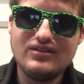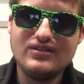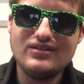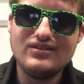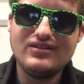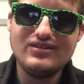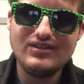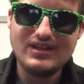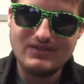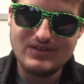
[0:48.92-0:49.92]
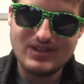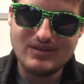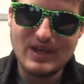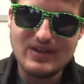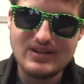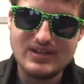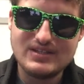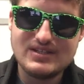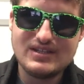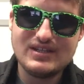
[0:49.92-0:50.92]
literally everything about
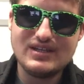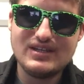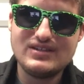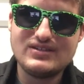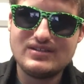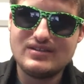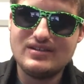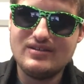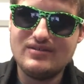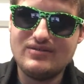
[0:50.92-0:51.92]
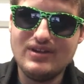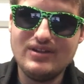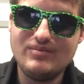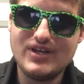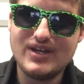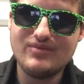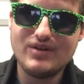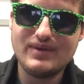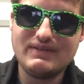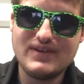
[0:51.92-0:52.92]
it. It's quickly become one of
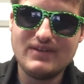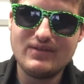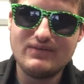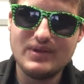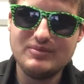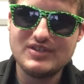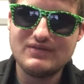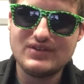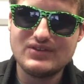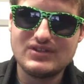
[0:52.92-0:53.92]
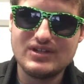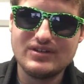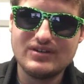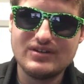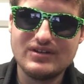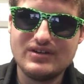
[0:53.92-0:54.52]
my favorite films of this year.